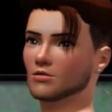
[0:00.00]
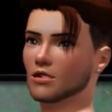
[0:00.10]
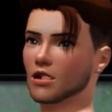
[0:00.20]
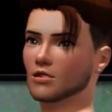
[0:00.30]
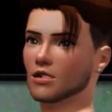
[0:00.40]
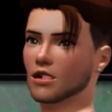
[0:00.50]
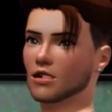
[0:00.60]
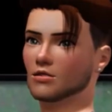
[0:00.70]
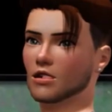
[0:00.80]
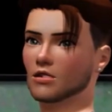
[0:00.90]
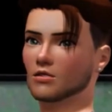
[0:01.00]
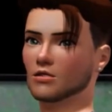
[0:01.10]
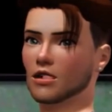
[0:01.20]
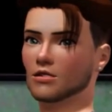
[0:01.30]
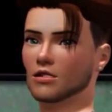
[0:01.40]
It's way too
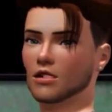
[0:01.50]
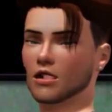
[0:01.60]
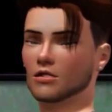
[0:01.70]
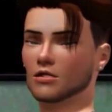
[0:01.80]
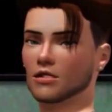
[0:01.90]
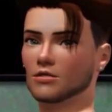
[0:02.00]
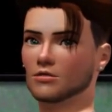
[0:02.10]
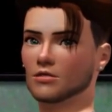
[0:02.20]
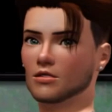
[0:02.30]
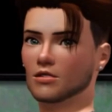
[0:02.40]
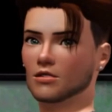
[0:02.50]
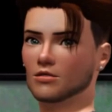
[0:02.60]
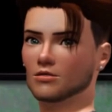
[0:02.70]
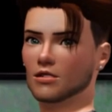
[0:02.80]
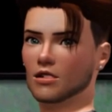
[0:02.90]
early for this shit. I
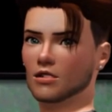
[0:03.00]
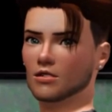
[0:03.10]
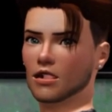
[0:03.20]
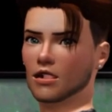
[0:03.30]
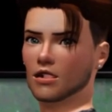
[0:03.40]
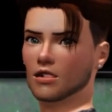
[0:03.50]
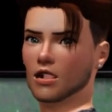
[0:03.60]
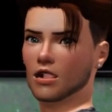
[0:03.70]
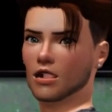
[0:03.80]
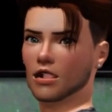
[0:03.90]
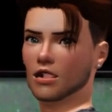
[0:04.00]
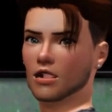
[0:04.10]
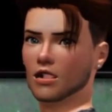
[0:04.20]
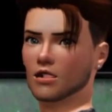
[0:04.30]
have not had enough coffee.